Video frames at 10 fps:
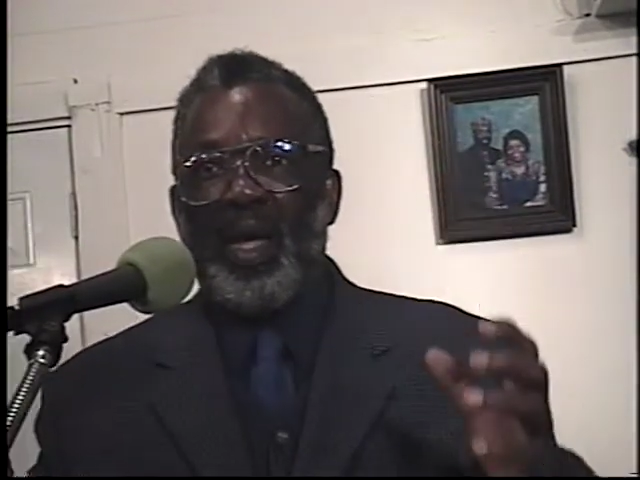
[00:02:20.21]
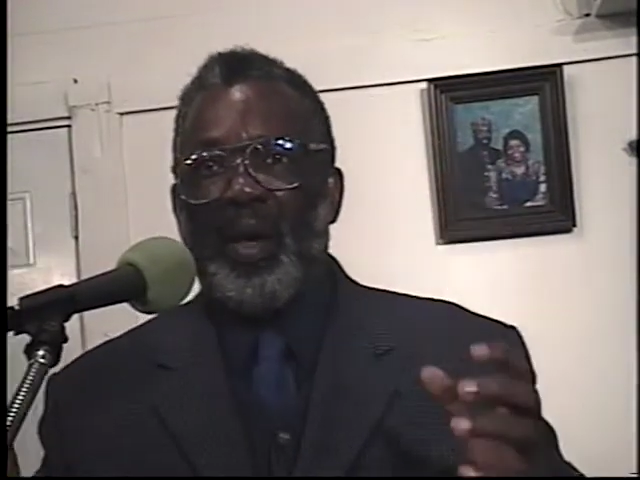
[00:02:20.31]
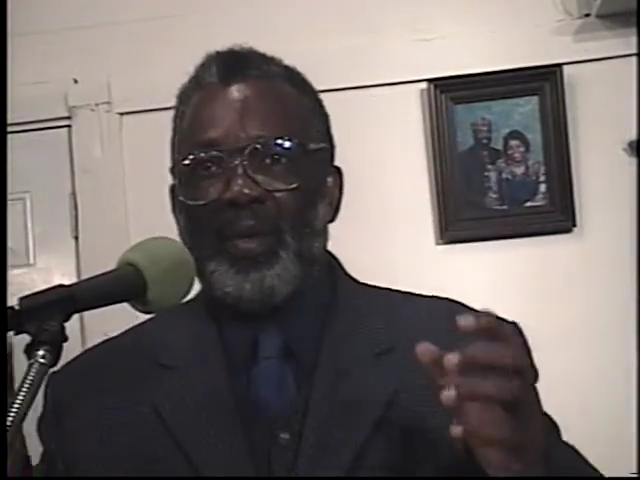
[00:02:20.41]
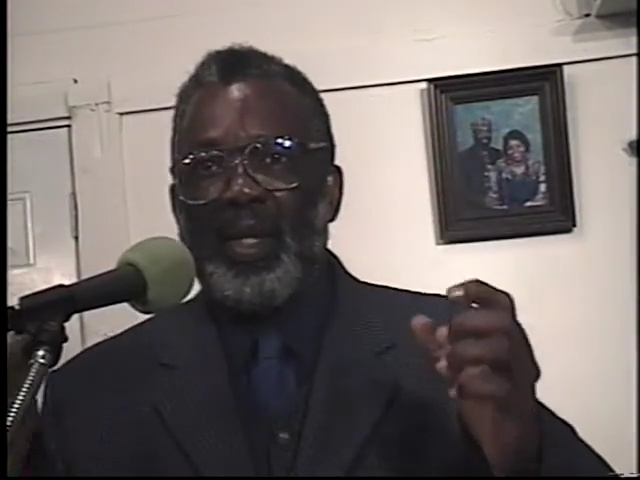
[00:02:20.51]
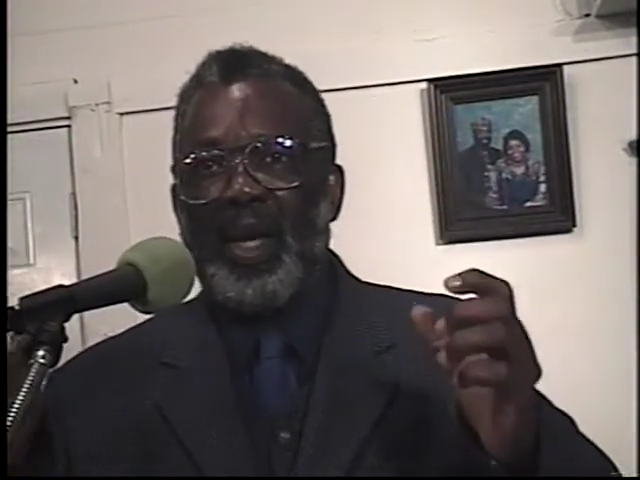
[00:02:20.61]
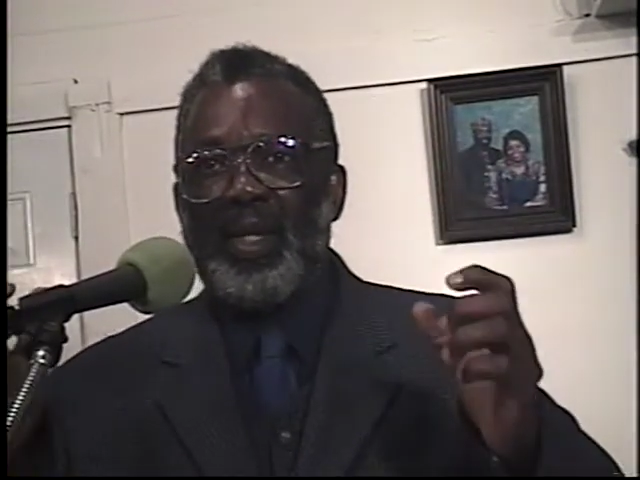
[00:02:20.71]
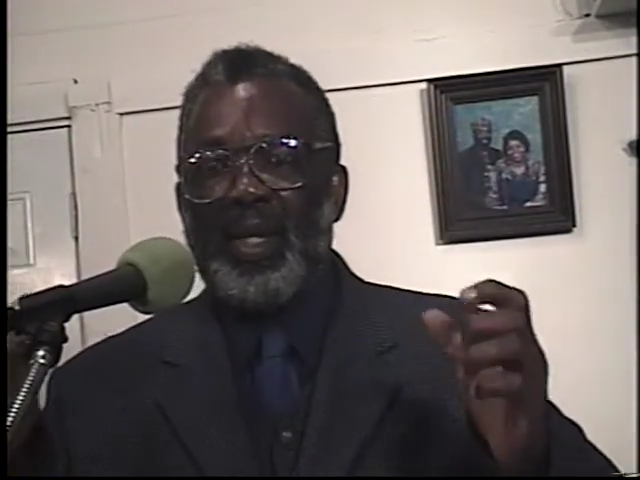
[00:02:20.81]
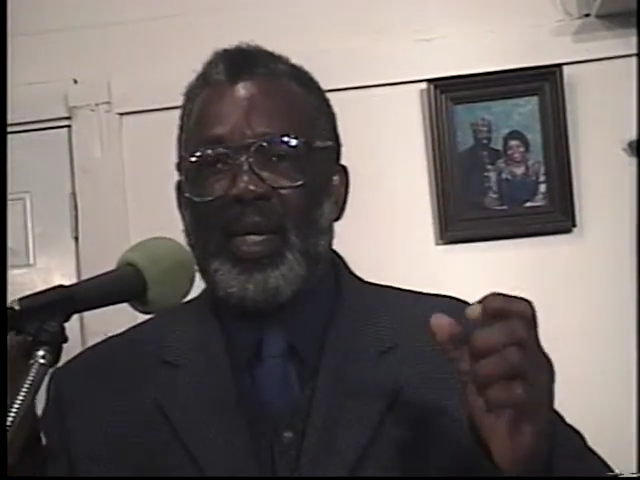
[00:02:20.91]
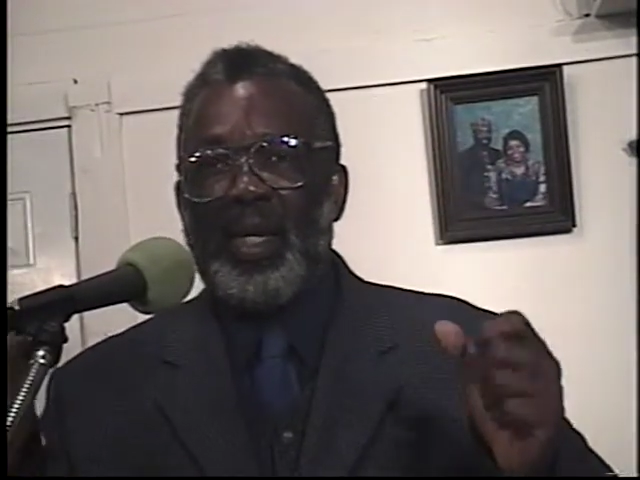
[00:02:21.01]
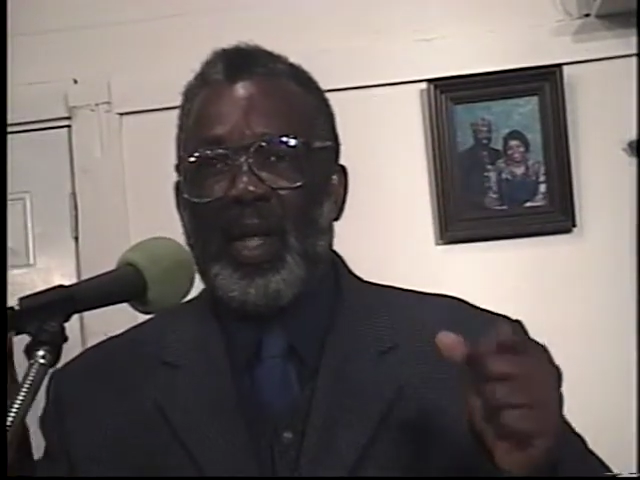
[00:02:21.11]
out there in
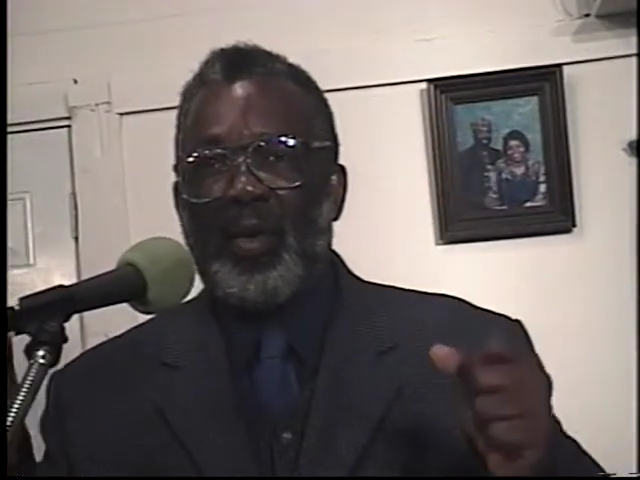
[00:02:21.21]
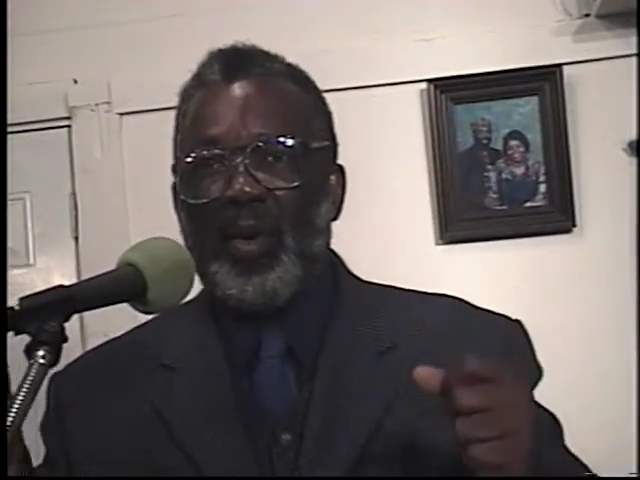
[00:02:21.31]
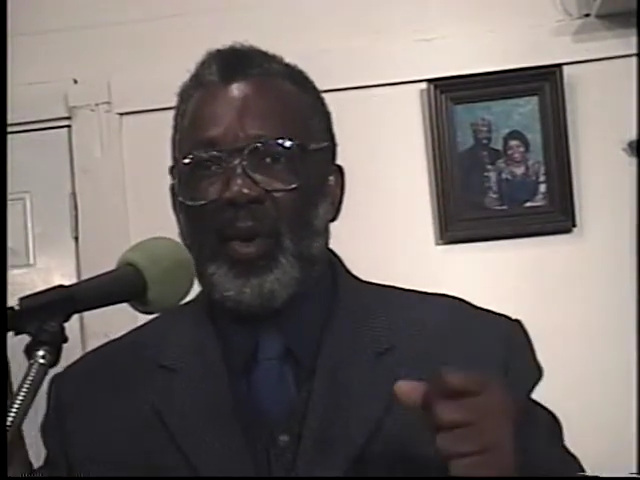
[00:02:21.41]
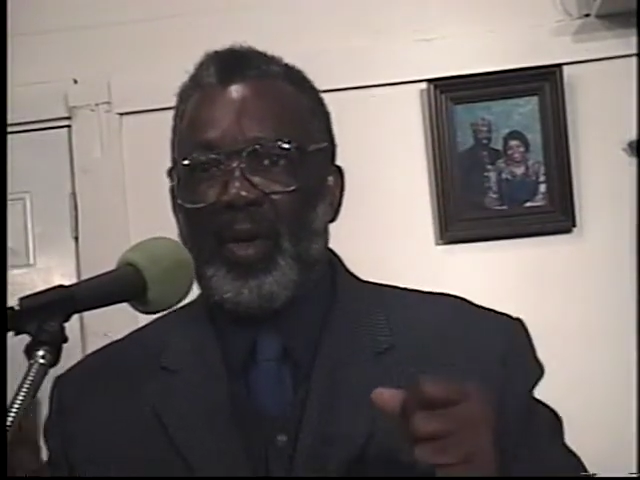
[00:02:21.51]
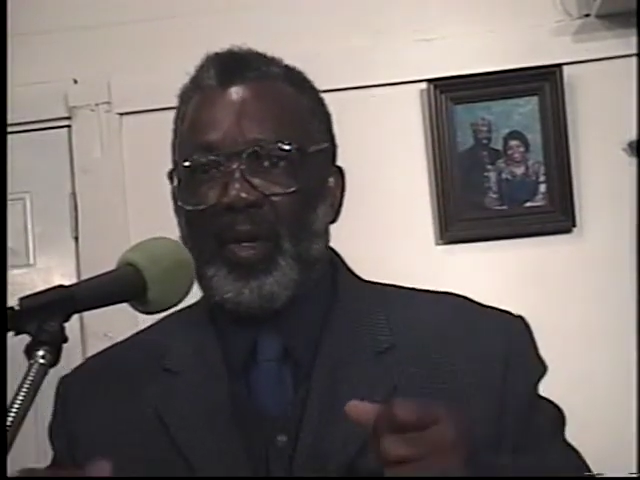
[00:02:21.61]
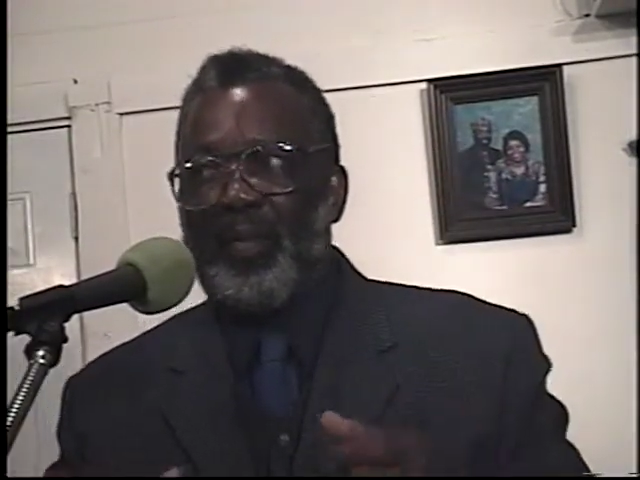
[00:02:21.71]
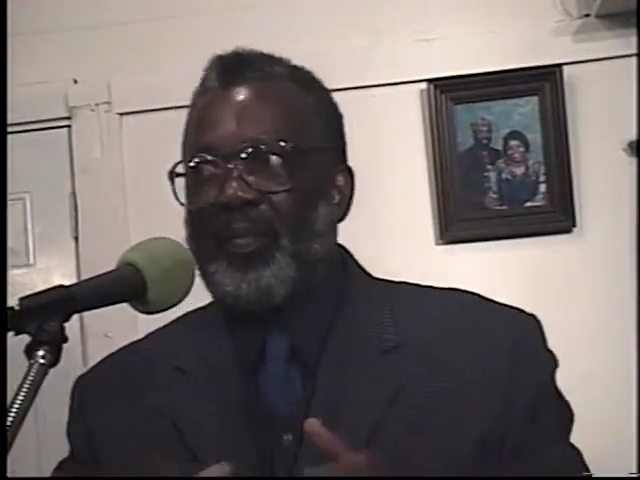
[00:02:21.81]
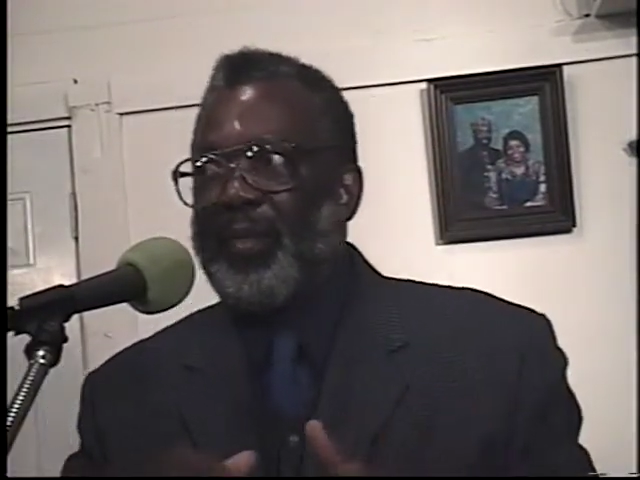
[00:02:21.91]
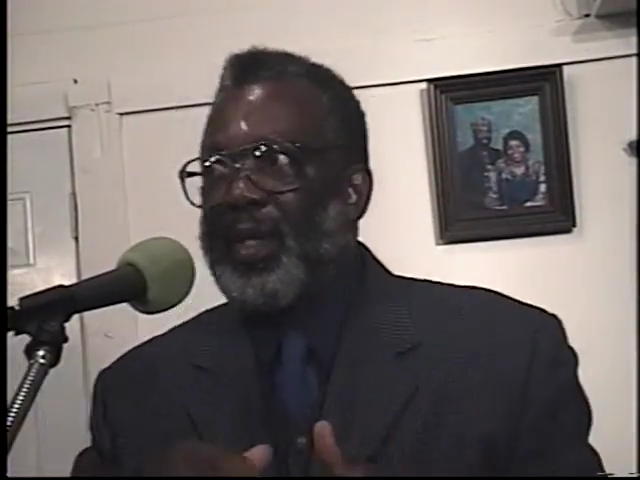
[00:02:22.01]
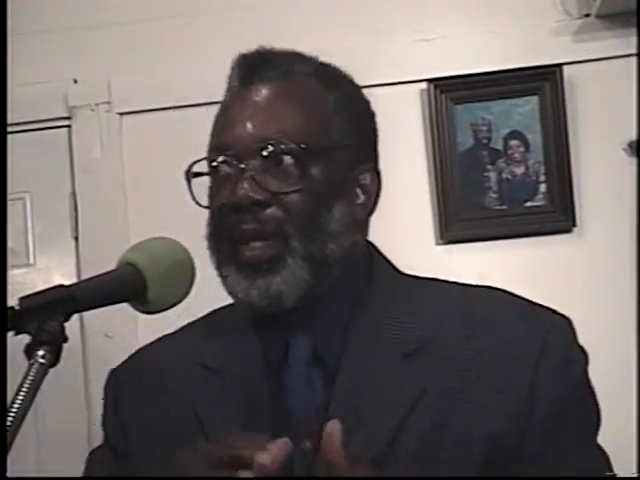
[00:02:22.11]
the internet world,